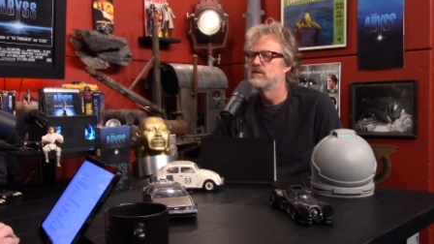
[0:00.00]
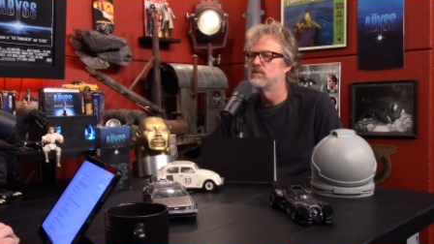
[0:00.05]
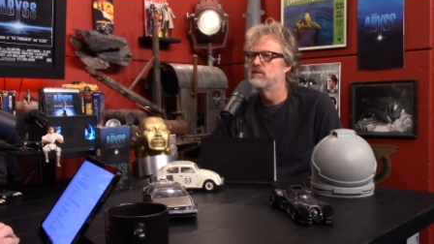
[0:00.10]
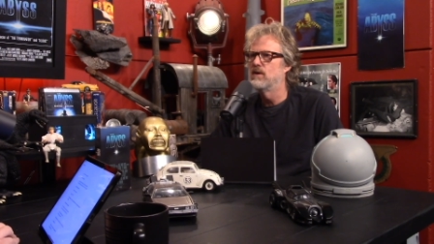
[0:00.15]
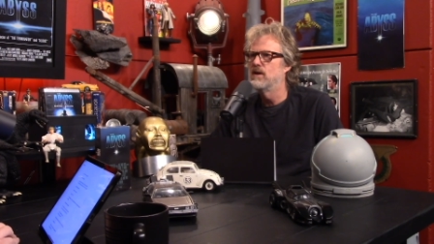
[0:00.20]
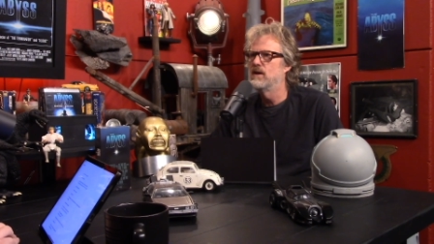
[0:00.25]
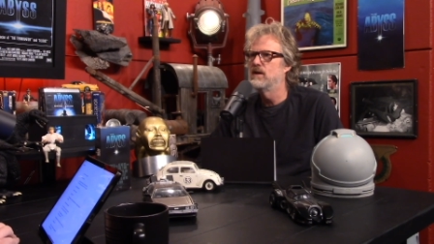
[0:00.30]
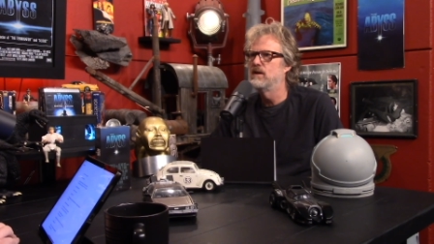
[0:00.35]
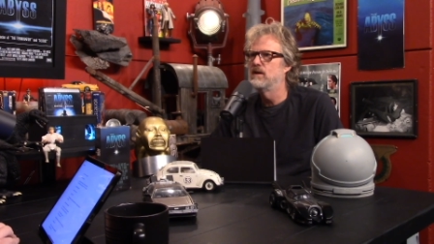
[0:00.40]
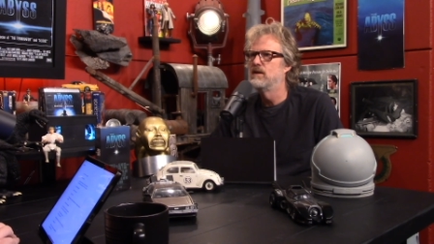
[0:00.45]

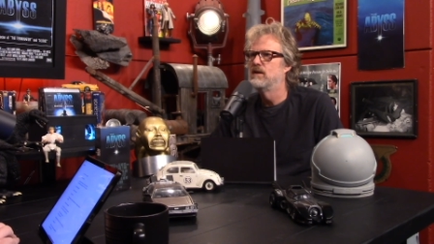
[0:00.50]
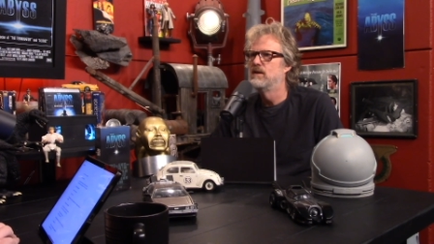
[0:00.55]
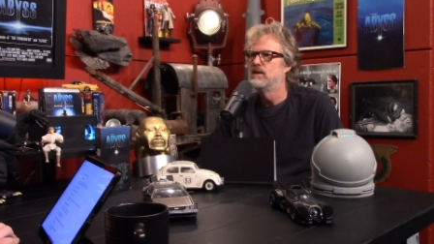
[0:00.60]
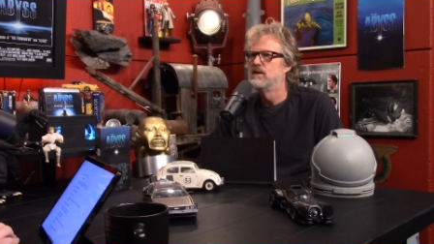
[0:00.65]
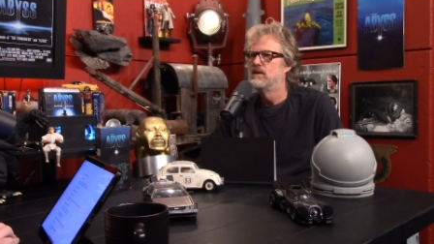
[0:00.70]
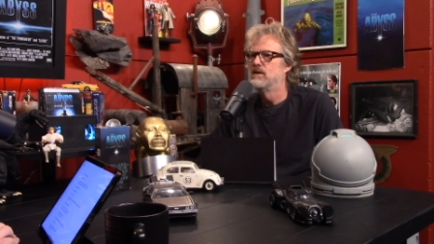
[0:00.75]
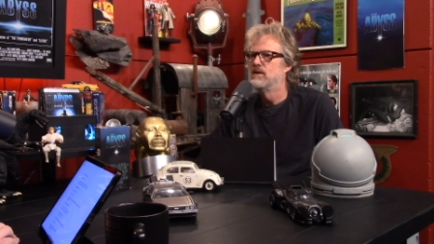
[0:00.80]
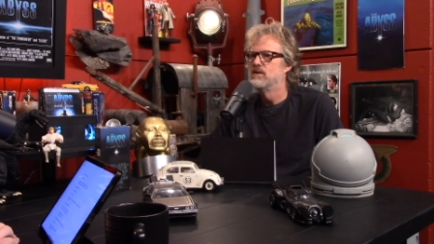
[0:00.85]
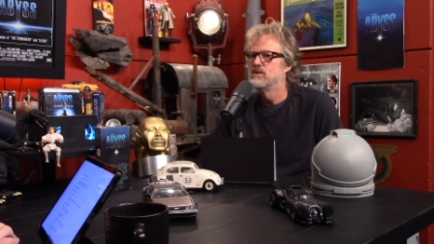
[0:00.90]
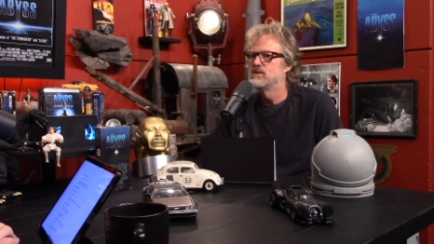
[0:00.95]
Right.
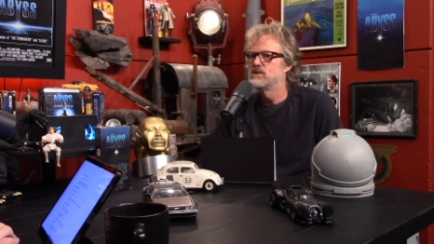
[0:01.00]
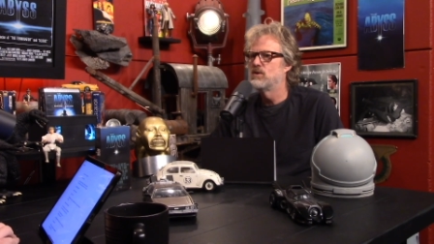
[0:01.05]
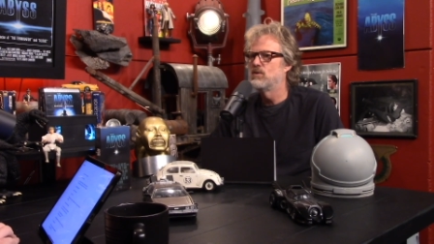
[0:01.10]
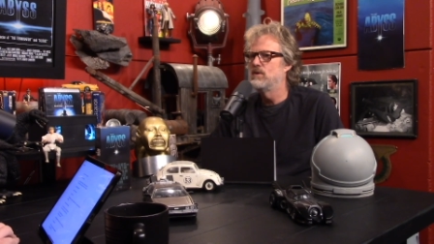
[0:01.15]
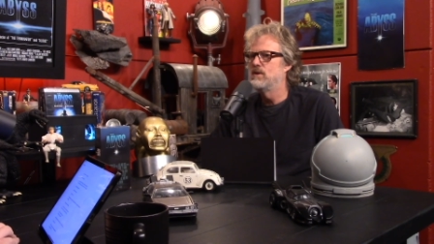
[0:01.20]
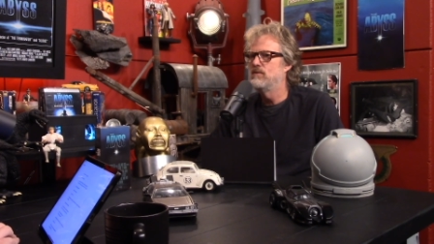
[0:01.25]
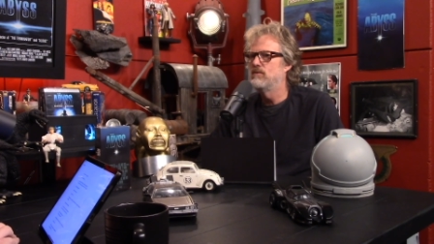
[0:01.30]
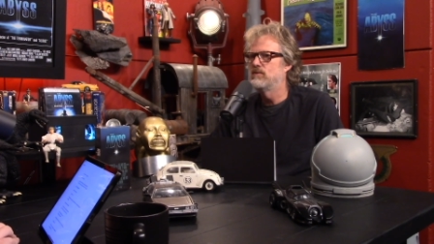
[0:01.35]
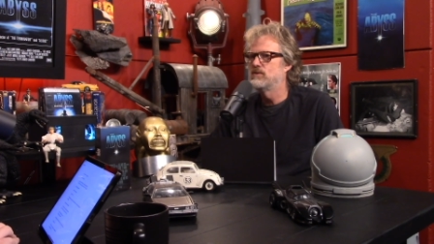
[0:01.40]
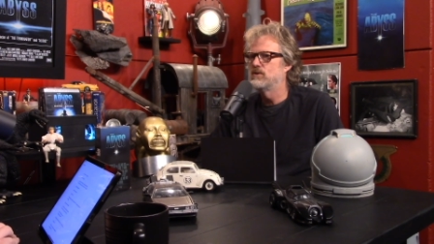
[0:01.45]
So
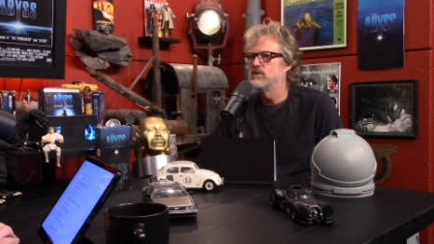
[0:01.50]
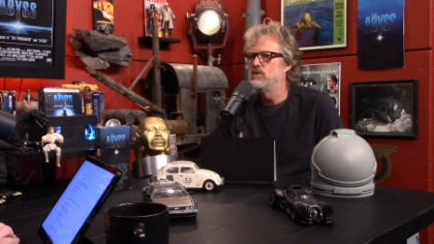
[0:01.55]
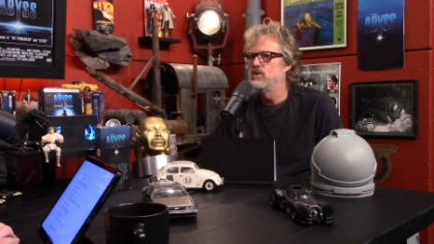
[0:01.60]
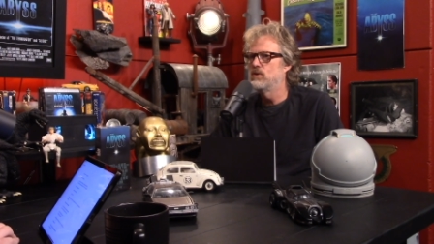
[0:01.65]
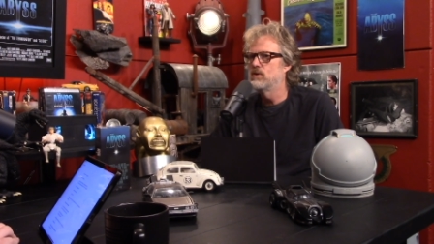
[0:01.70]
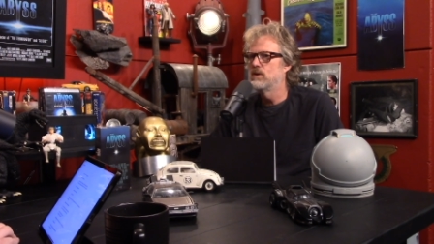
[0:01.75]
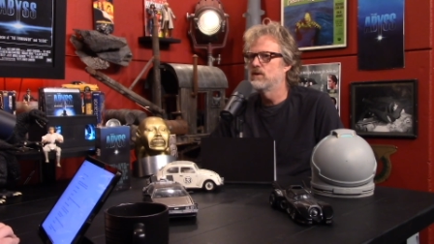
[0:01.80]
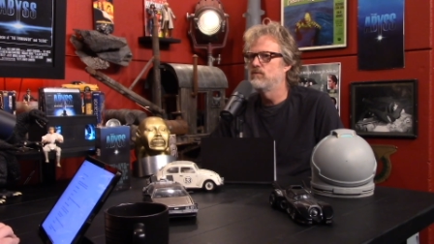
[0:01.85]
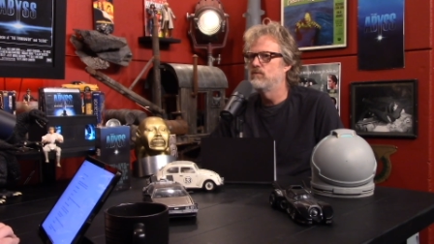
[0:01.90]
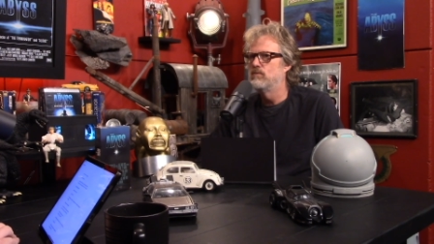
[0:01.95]
you
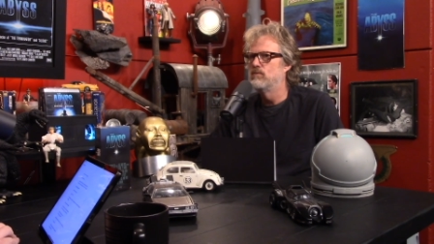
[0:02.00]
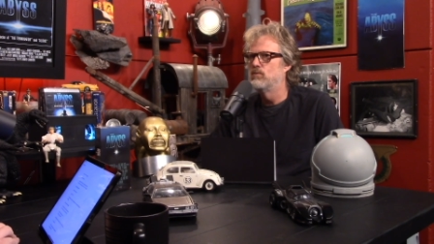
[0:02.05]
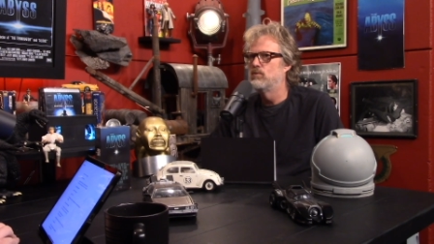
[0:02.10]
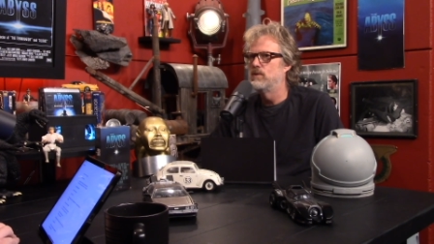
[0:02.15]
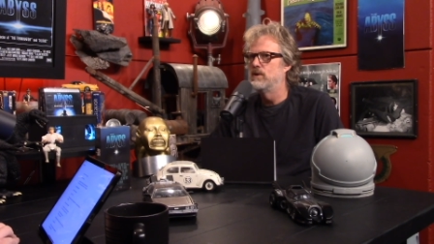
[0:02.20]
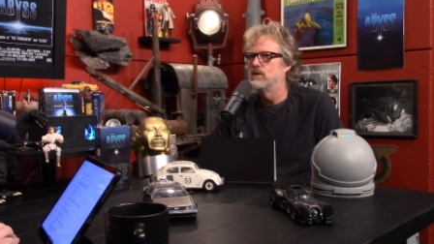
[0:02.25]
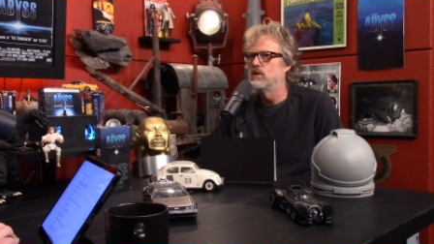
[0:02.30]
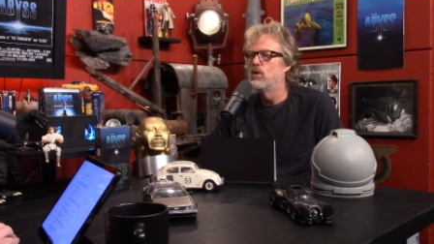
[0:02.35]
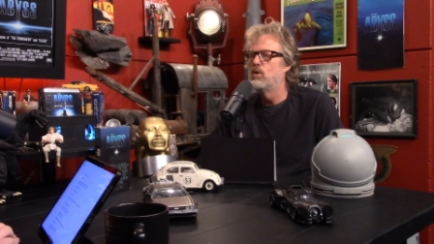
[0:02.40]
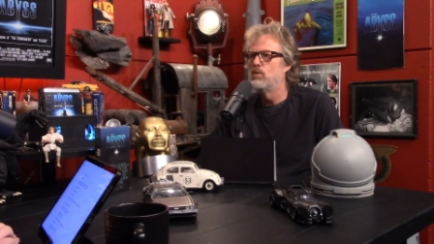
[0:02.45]
could have
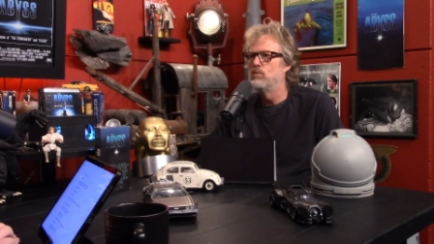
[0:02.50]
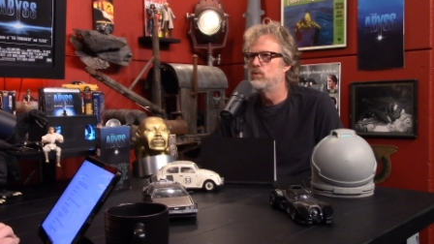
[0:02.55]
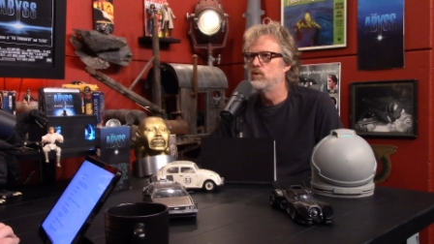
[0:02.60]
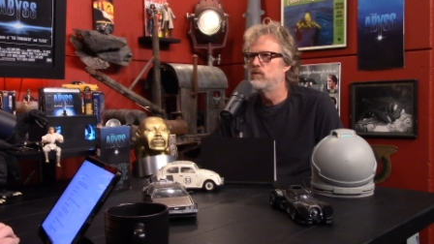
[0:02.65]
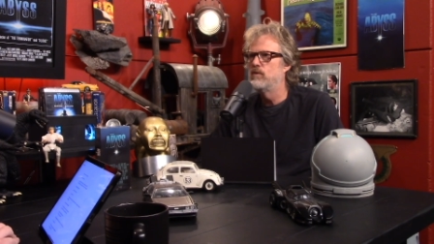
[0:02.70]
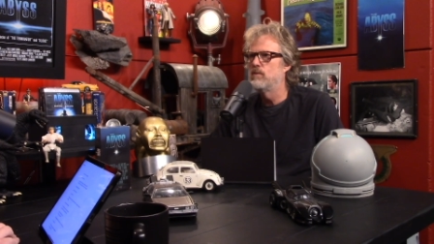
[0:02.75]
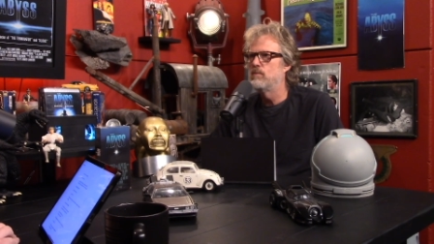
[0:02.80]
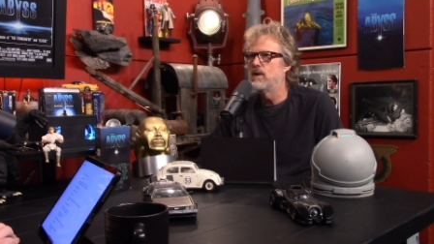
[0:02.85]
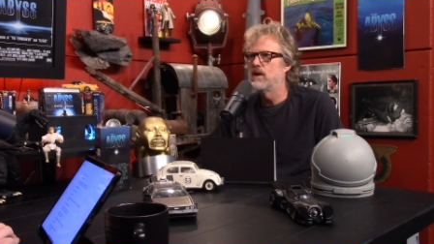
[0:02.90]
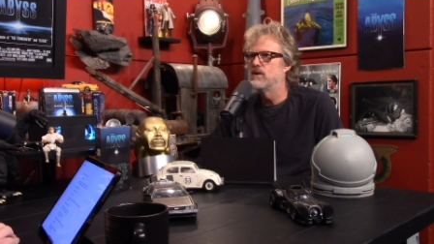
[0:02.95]
written the whole
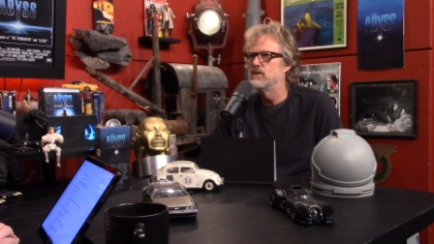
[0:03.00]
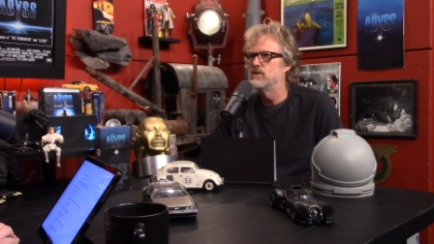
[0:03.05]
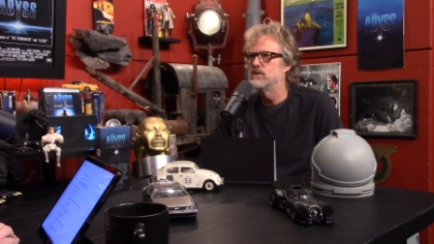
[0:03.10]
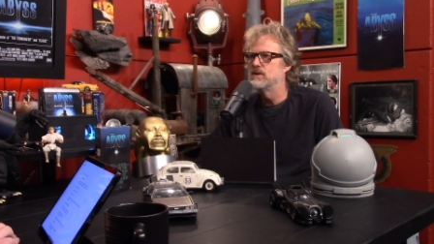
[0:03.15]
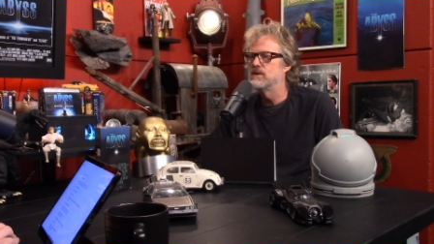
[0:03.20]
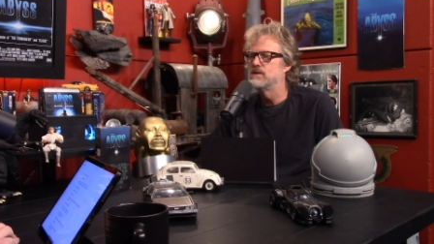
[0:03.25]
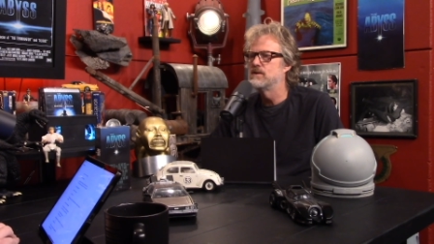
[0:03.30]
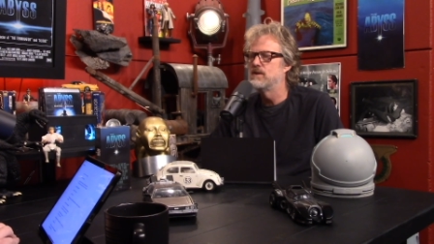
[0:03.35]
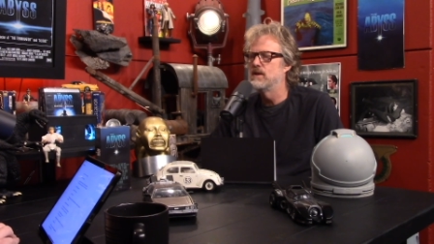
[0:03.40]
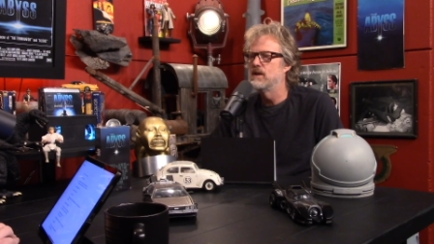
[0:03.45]
movie about
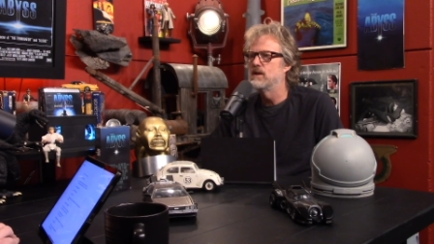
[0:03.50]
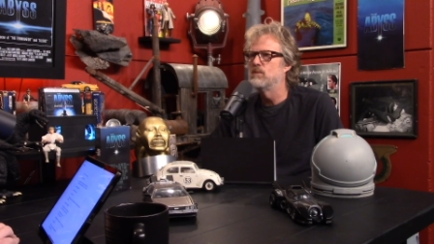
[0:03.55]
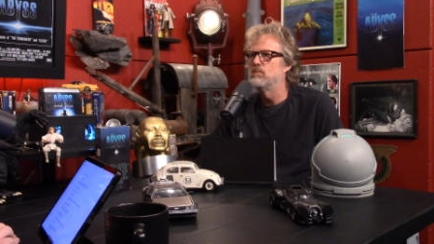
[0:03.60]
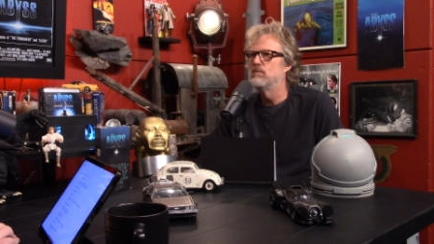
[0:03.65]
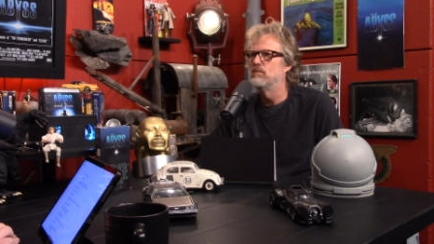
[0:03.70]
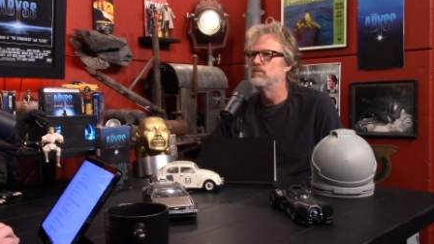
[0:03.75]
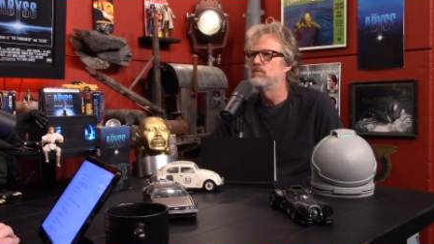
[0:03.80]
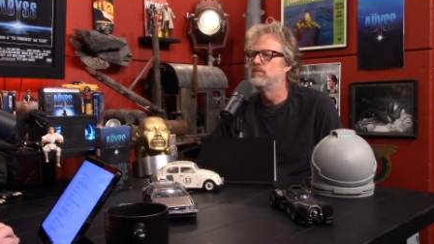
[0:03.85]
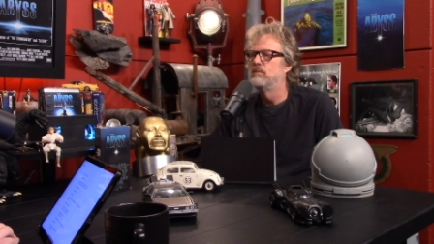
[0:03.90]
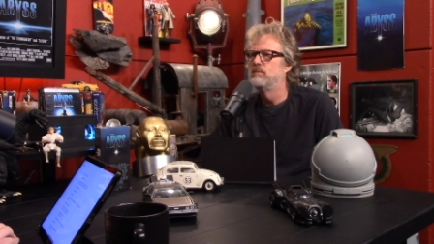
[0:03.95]
just
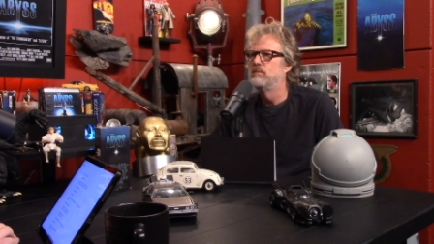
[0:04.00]
them